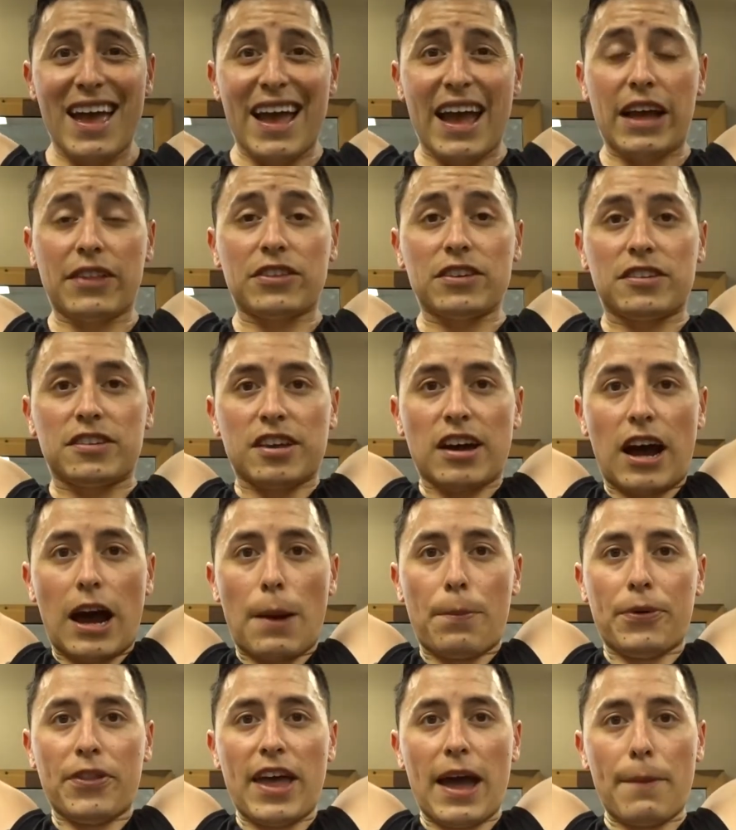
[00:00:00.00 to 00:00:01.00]
at the
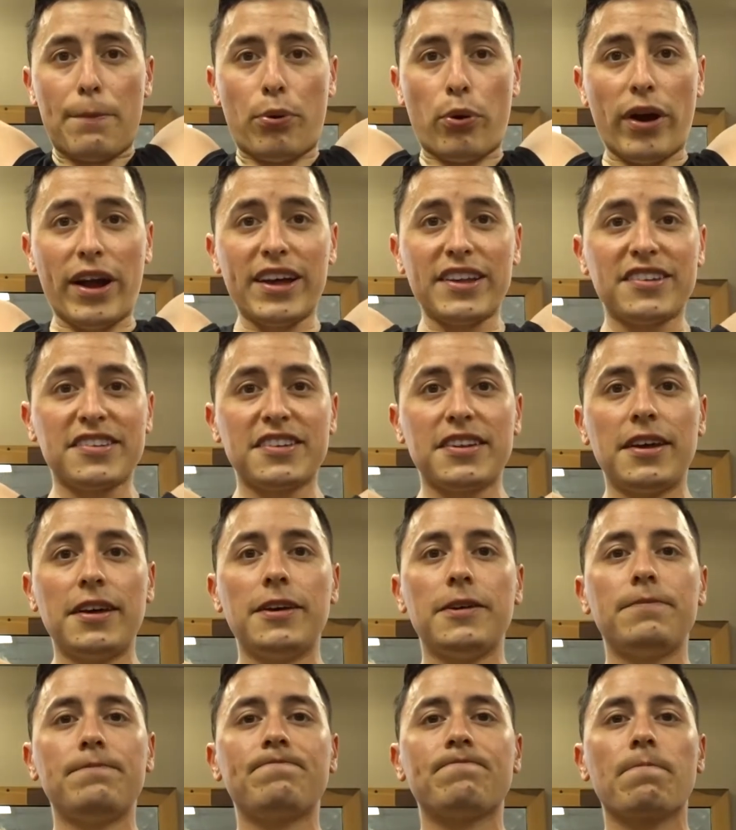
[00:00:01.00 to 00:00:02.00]
top of that press,
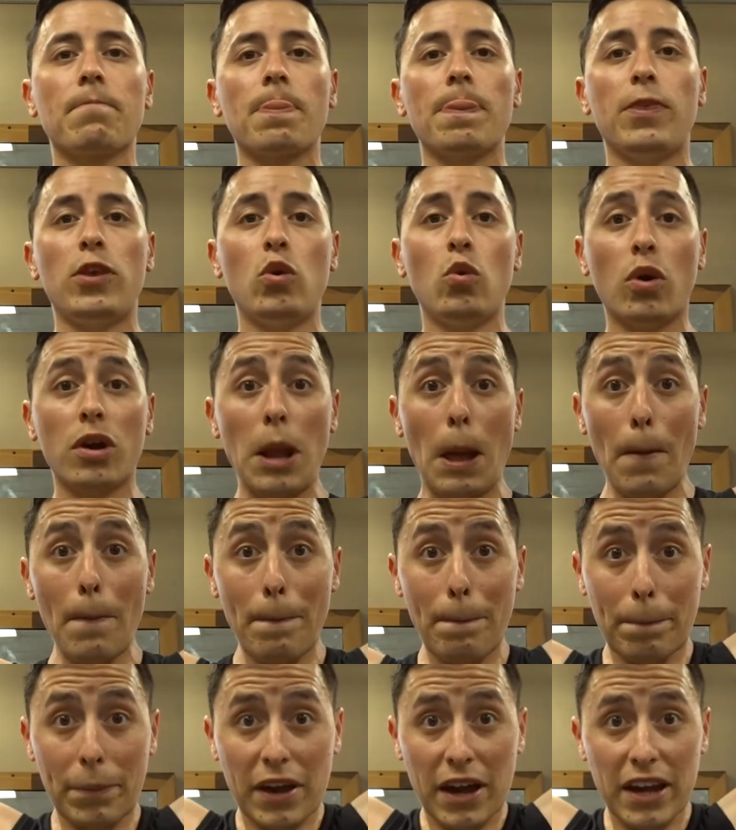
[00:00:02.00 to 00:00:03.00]
you want to
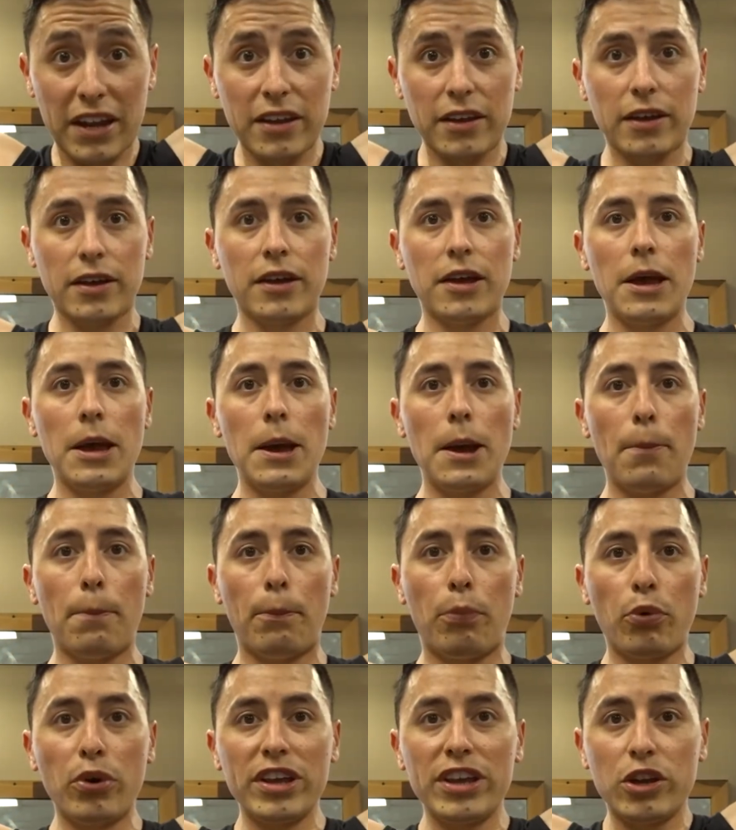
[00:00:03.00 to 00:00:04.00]
kind of
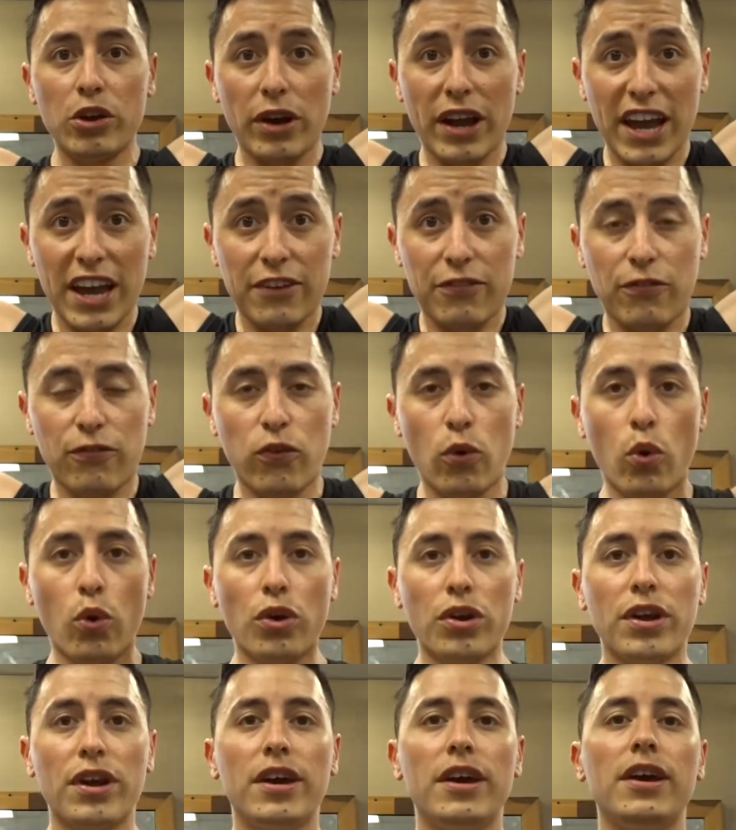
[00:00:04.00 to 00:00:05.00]
bring your head
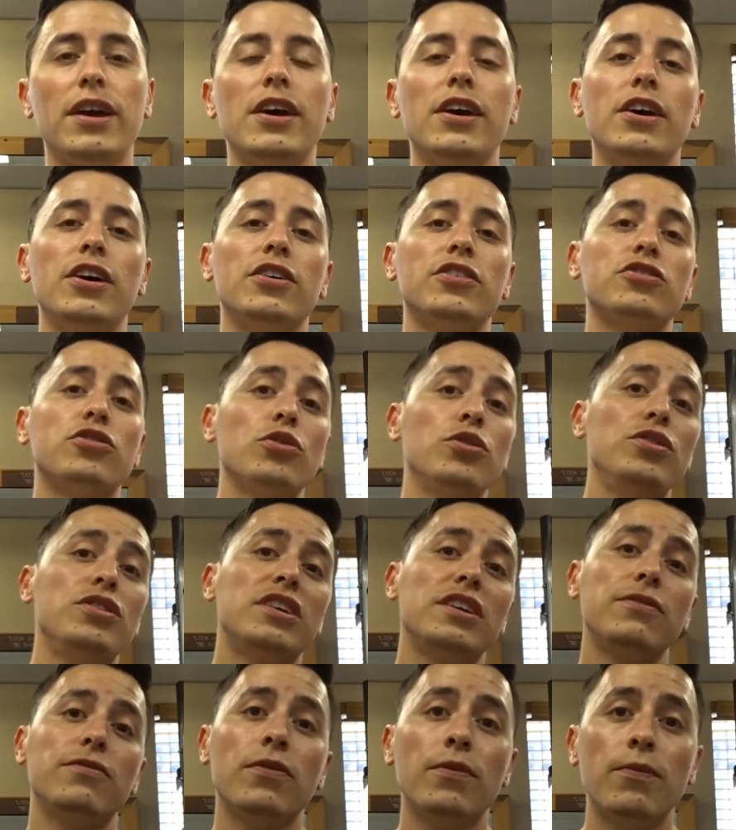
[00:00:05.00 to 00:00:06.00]
forward so you
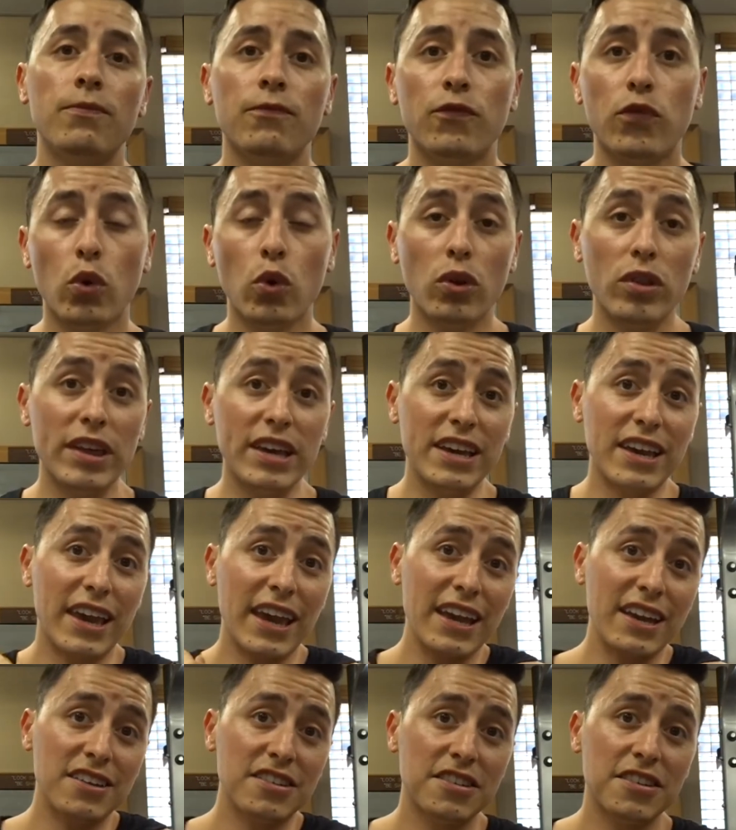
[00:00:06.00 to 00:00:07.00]
can fully
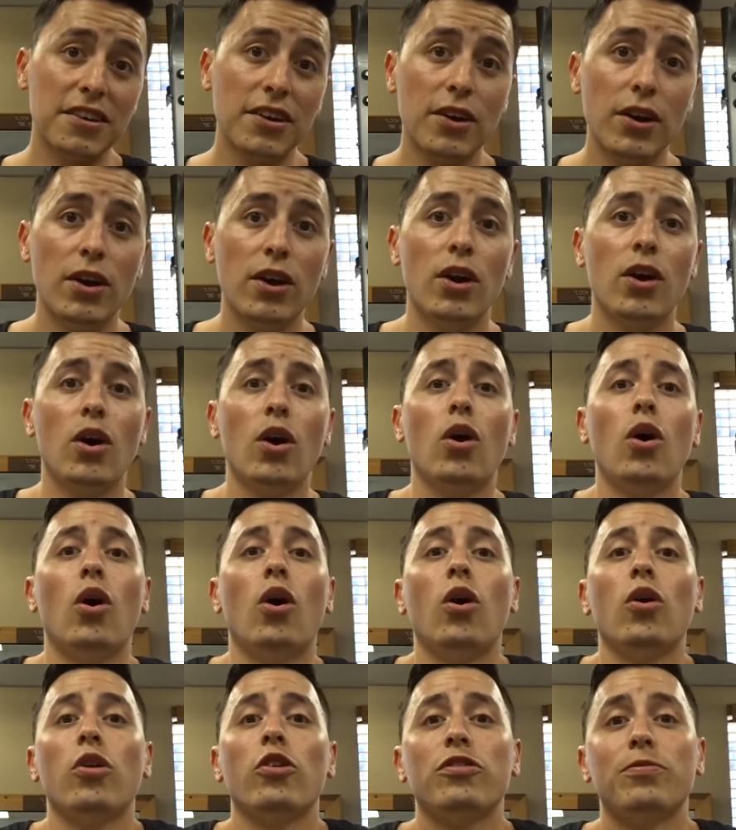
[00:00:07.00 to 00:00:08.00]
engage
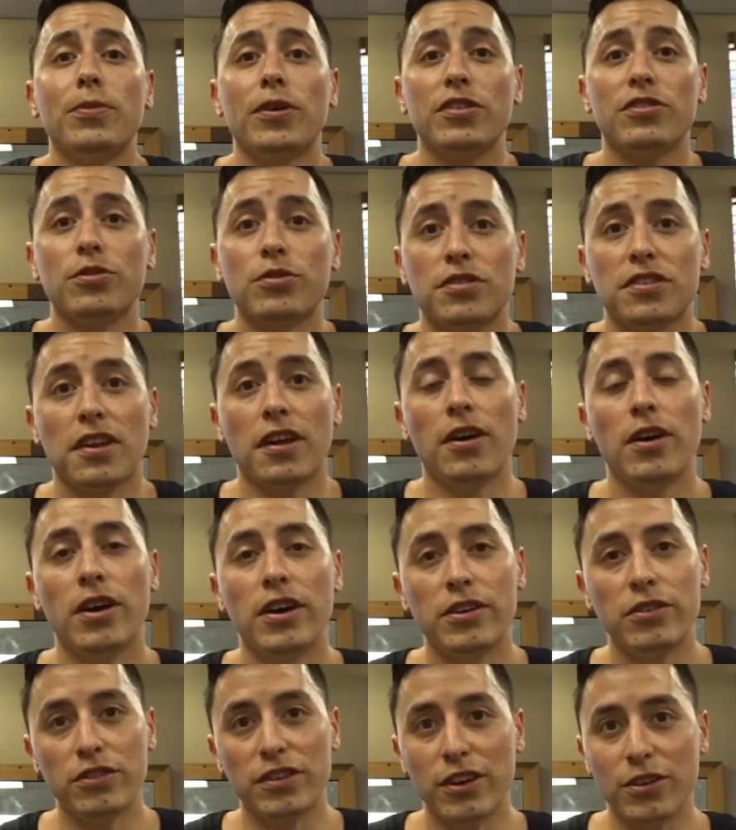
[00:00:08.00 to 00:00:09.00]
all those muscles
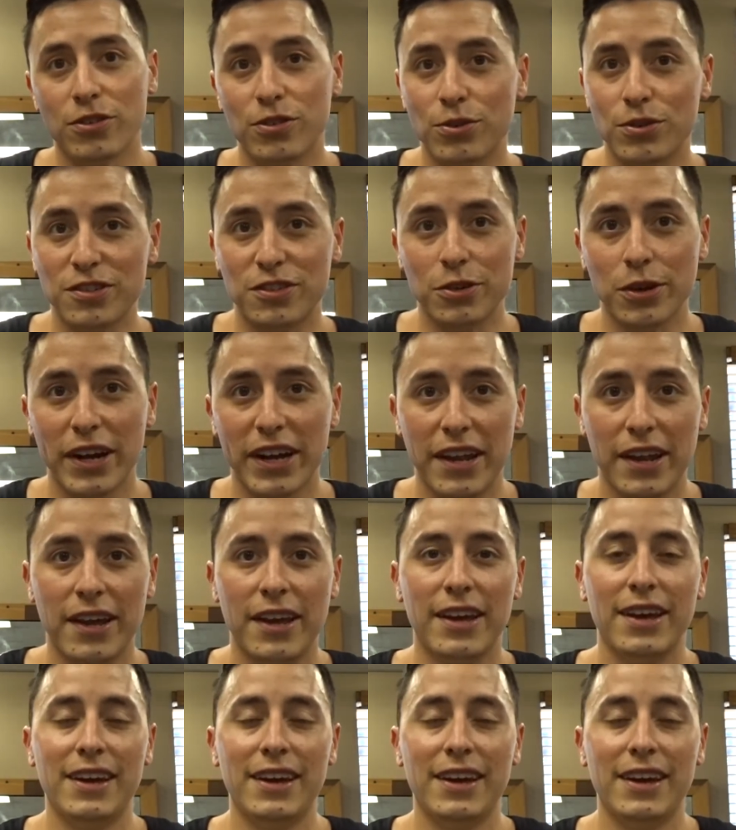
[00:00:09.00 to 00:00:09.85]
in your deltoids, all right?